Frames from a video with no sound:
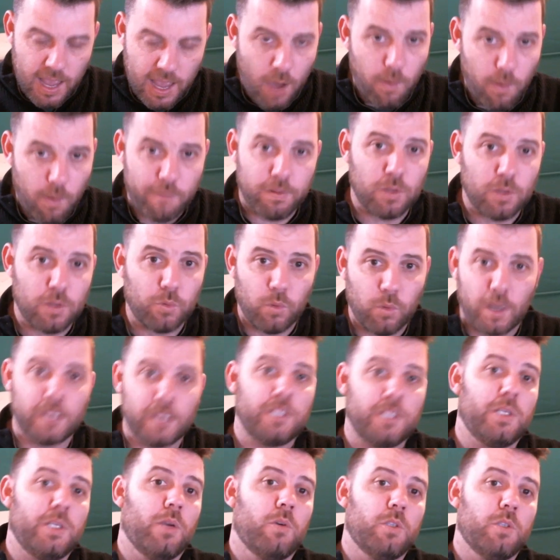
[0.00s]
However, the
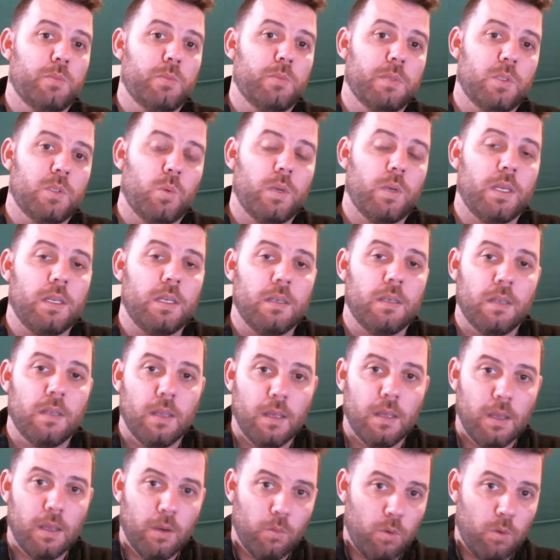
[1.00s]
ratios between
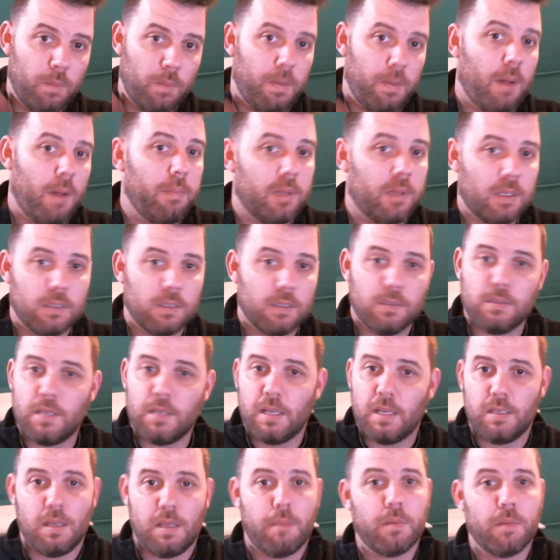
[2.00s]
Republicans
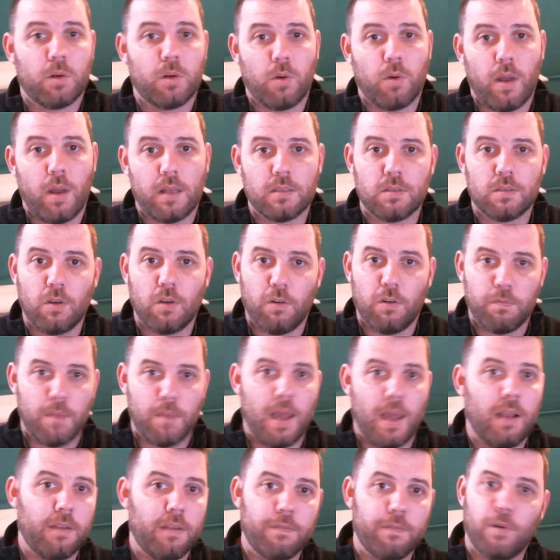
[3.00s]
and Democrats of
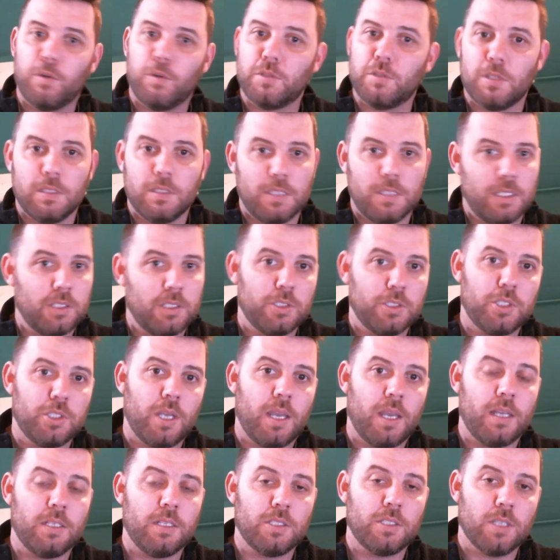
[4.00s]
mail-in votes didn't
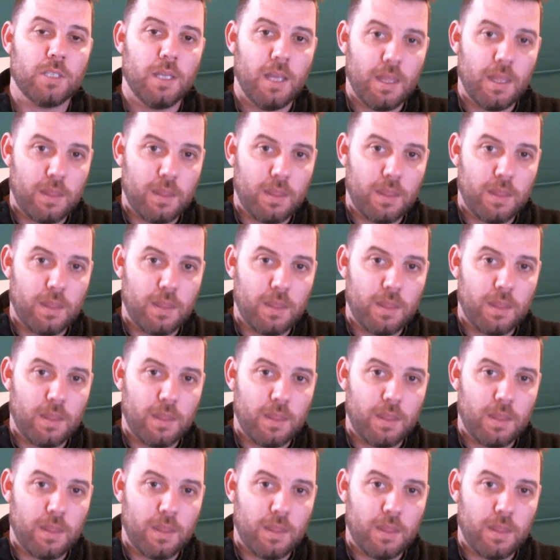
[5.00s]
change.